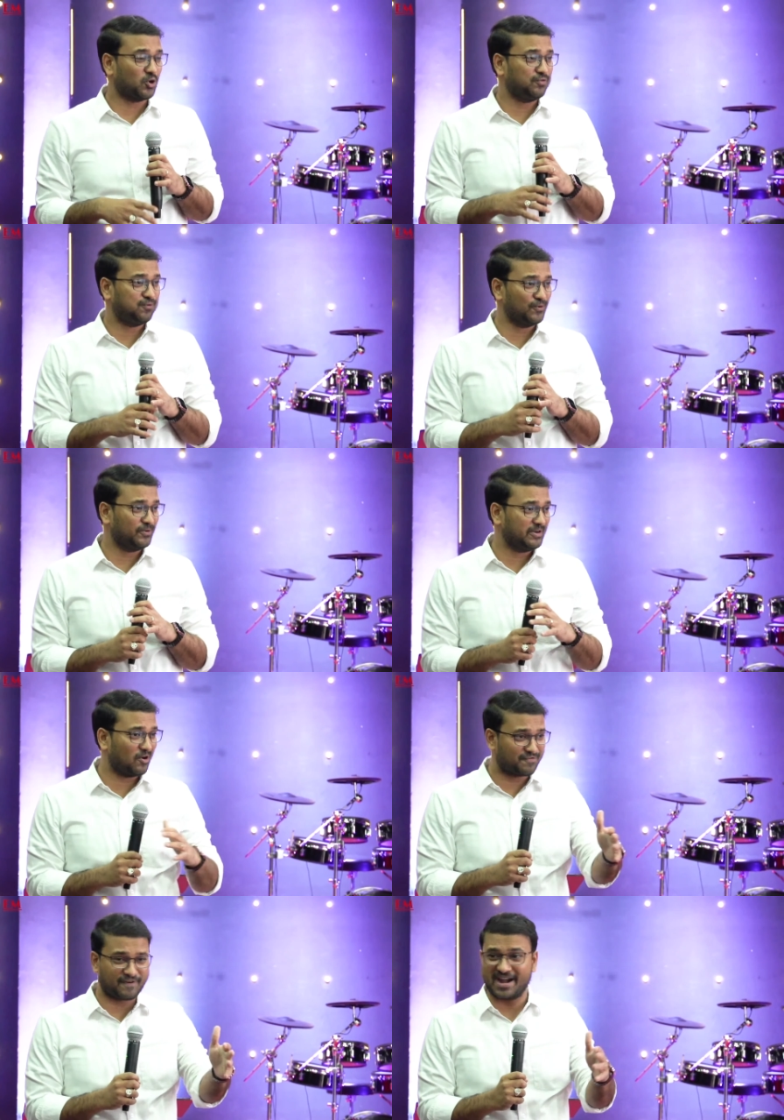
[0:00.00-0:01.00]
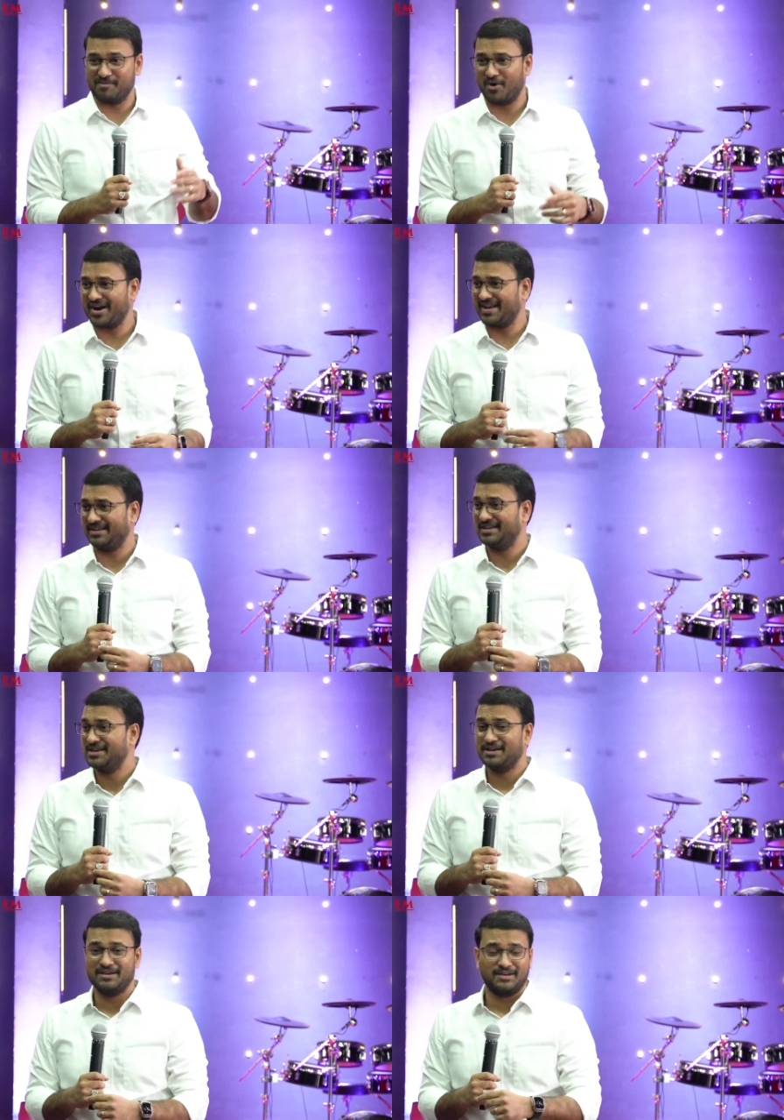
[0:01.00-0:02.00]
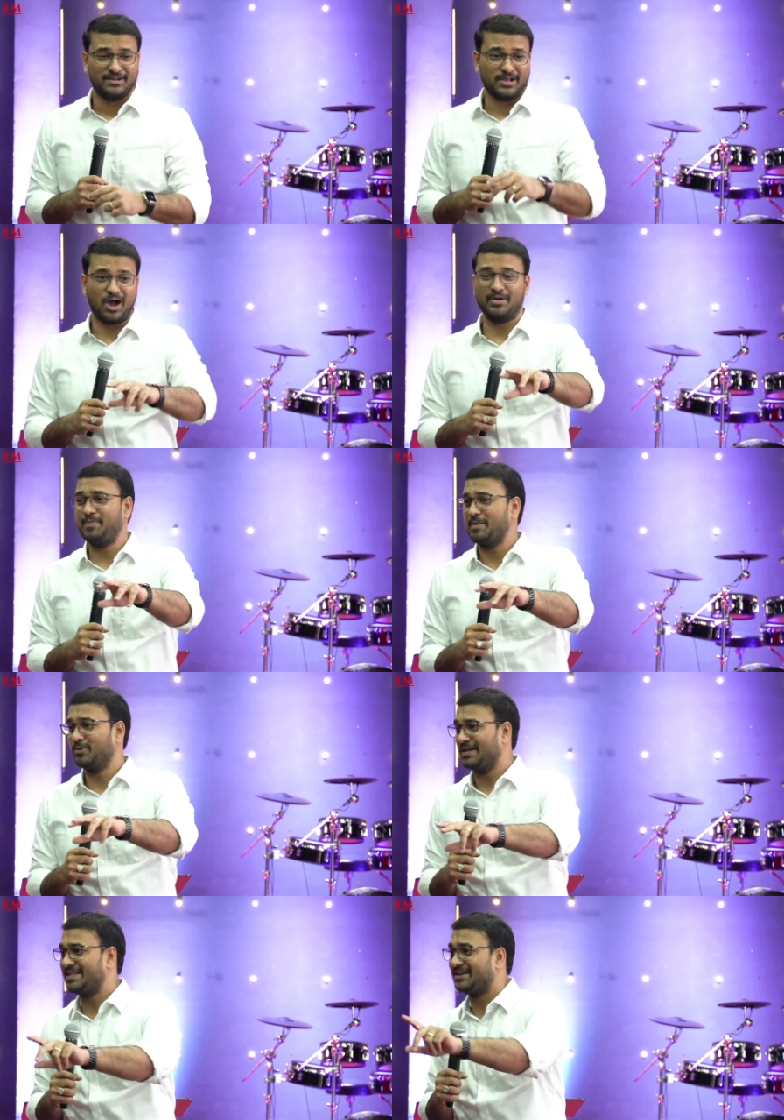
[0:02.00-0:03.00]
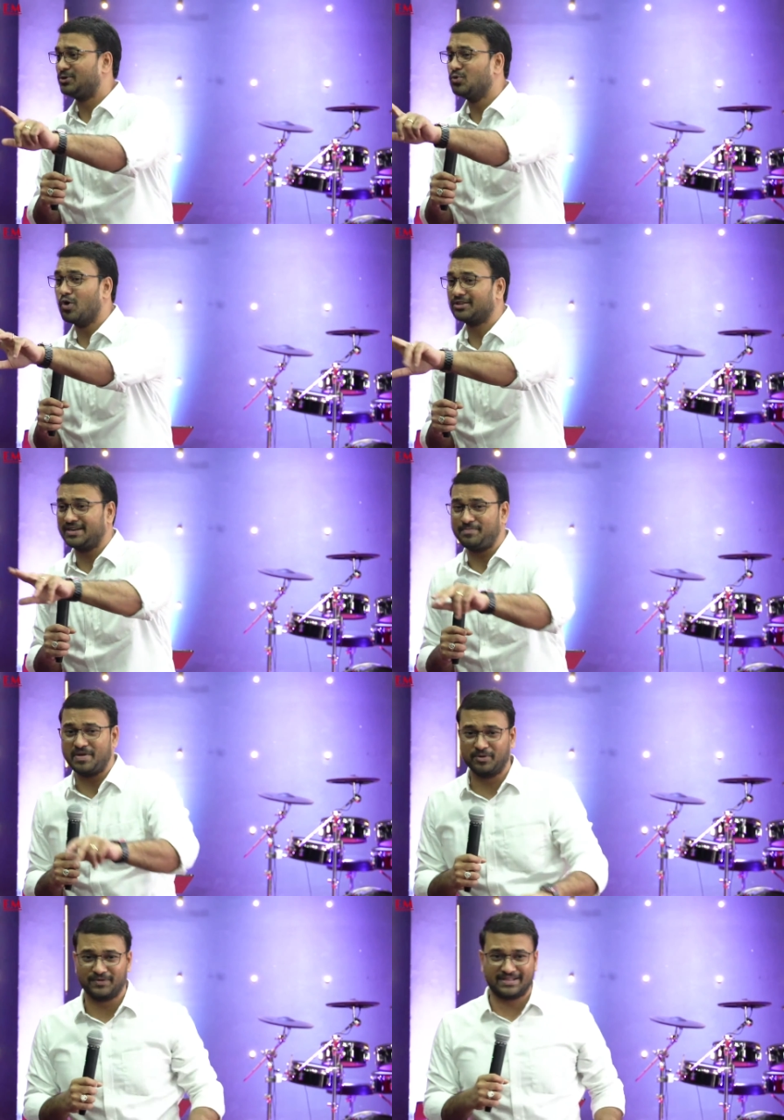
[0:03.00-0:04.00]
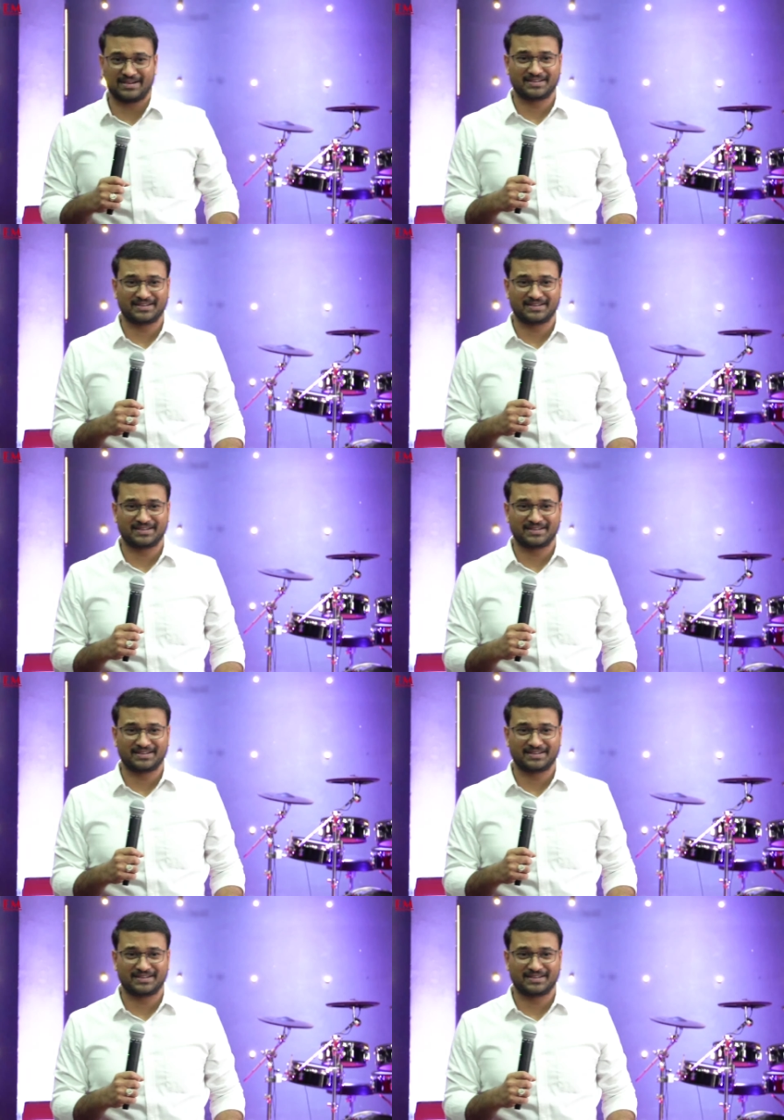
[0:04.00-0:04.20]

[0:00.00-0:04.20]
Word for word: food on Friday morning, how many people were there? Two or three people were there.